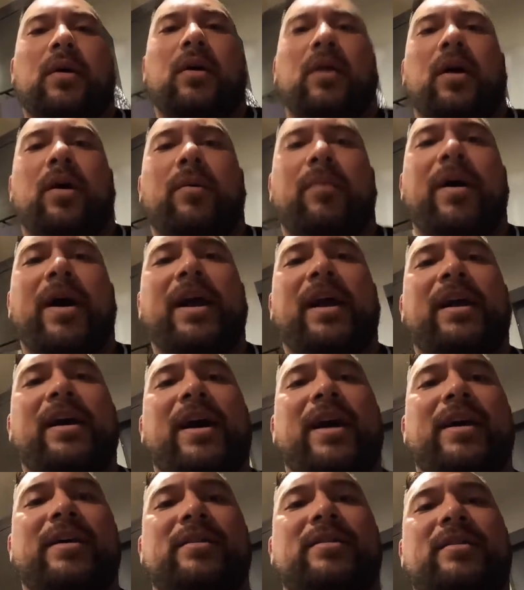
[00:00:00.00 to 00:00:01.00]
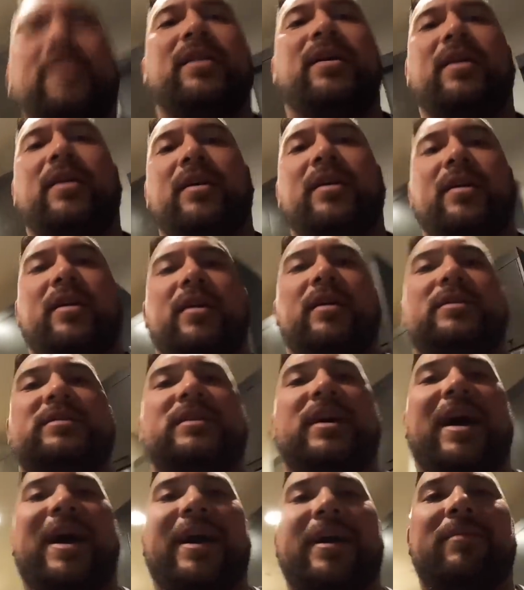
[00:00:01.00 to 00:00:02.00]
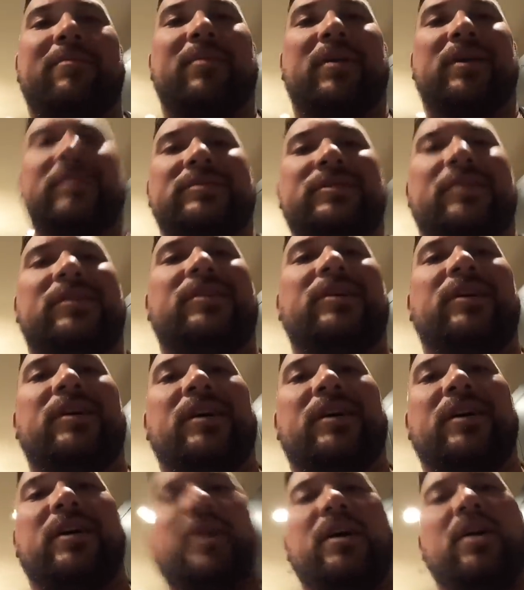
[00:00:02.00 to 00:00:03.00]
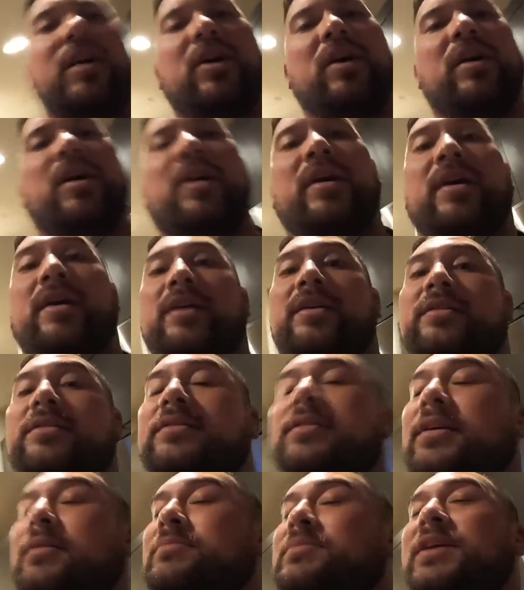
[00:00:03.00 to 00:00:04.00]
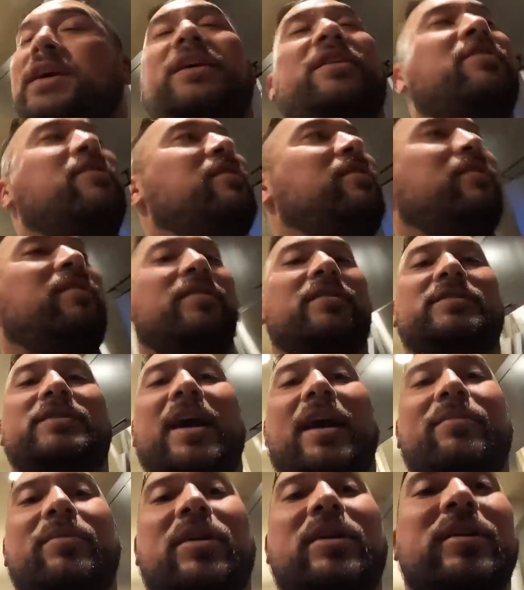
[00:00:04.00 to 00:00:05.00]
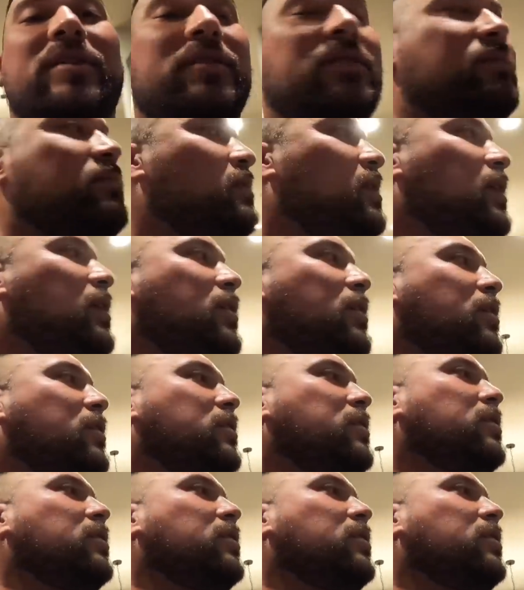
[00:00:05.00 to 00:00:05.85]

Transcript: All right, guys, time to cook some dinner. Time to cook some dinner.